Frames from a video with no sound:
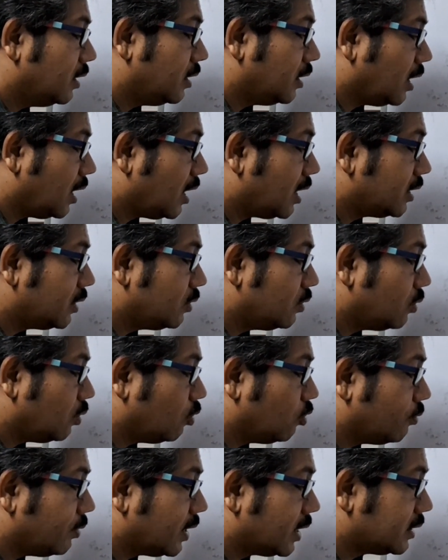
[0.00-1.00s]
run
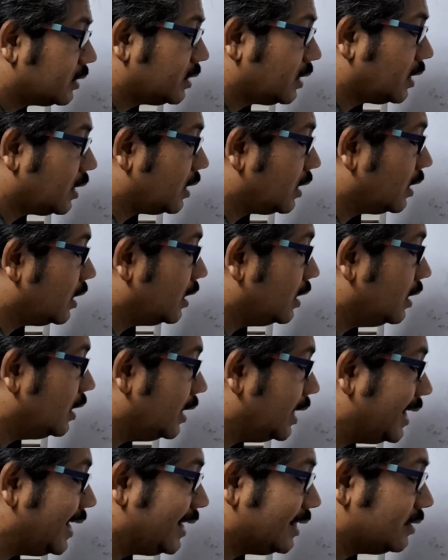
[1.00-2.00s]
over the
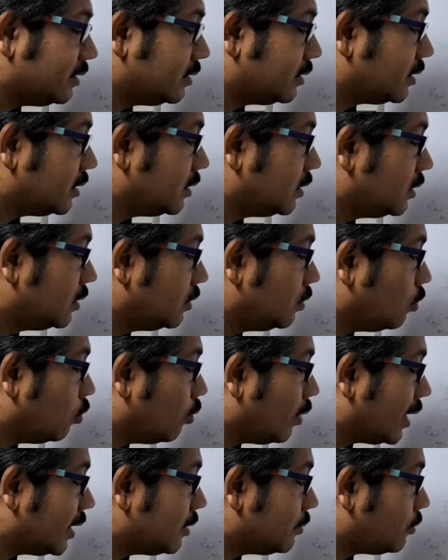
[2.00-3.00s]
length
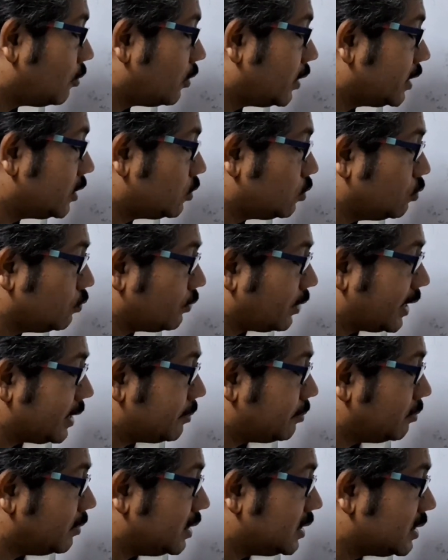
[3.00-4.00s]

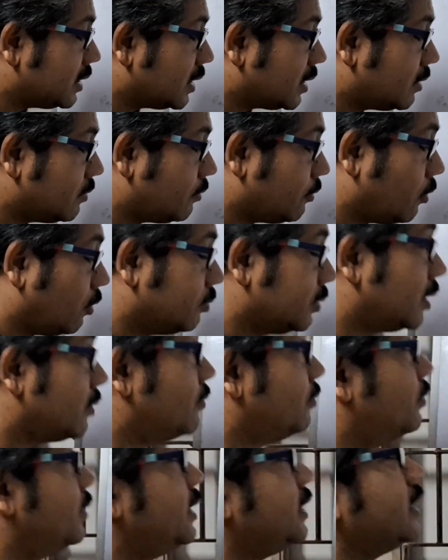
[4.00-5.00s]
1.25 meter from
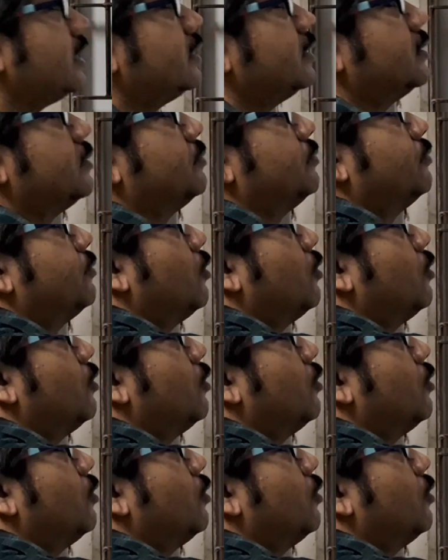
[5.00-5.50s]
the free end.